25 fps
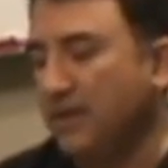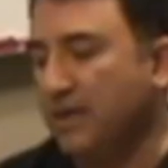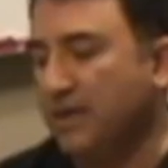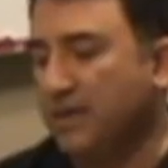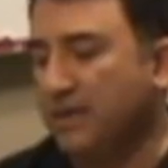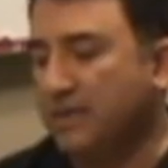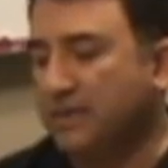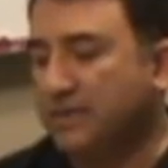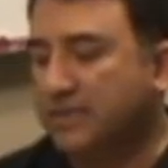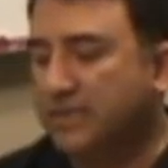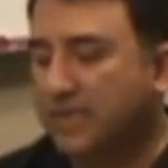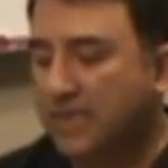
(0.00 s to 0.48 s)

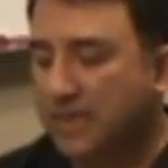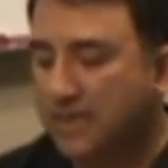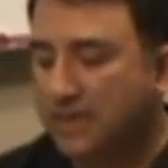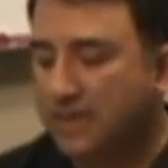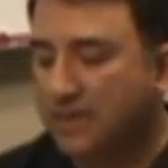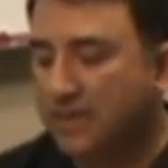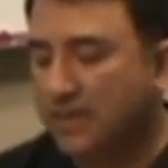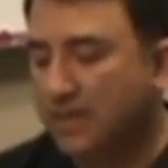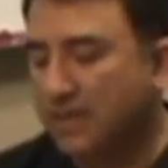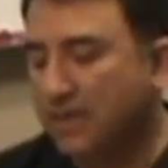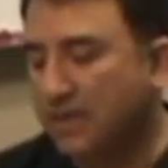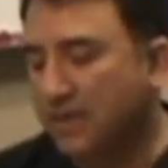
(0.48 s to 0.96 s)
Uh,
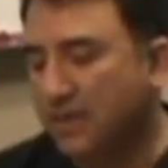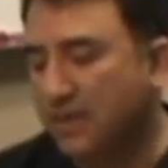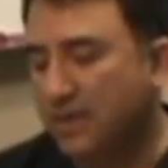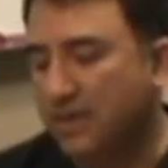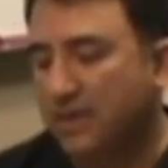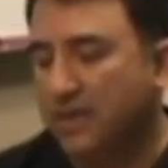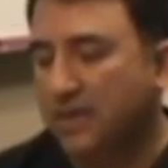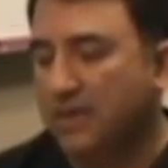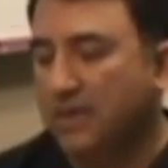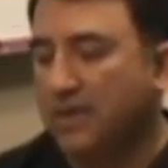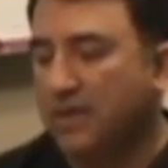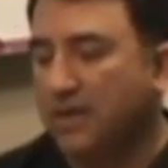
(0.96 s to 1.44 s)
secondly,
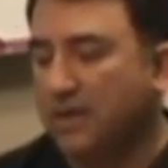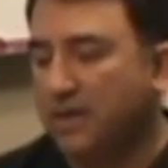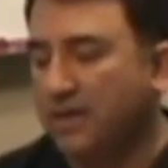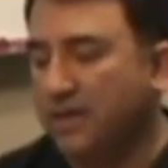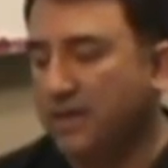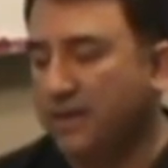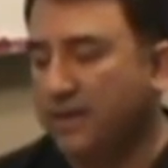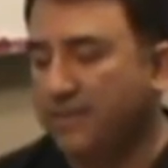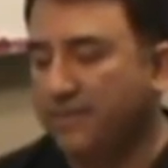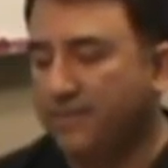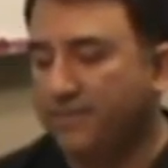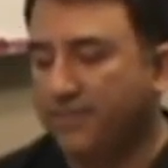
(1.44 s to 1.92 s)

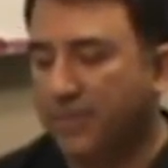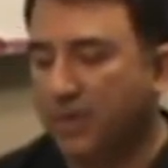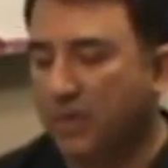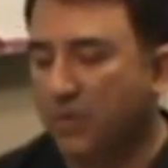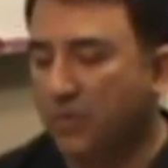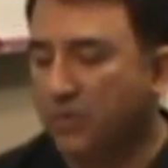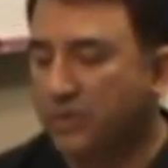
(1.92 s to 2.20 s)
um,